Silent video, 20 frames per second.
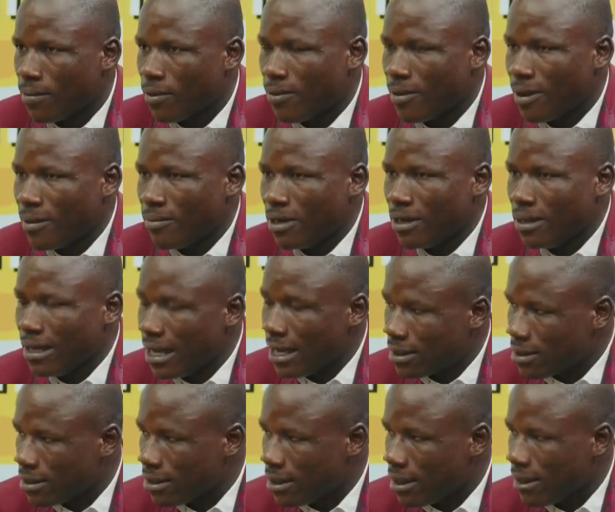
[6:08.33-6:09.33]
probably
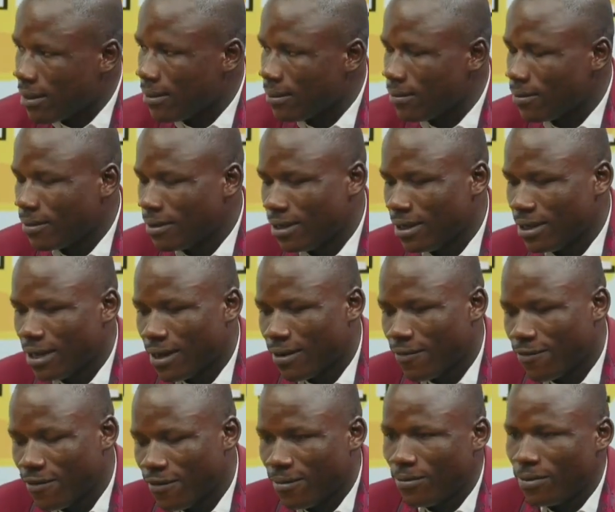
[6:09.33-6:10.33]
next year,
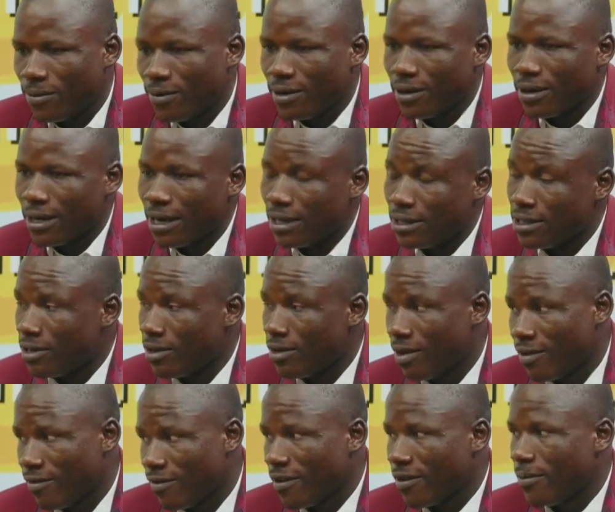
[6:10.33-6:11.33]
either
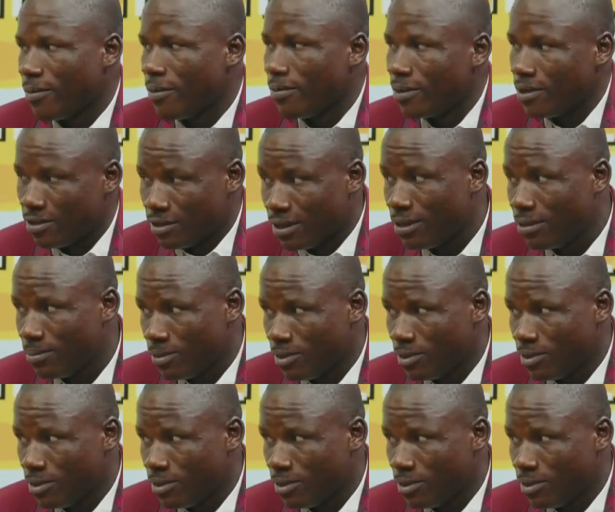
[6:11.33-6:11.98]
January, February,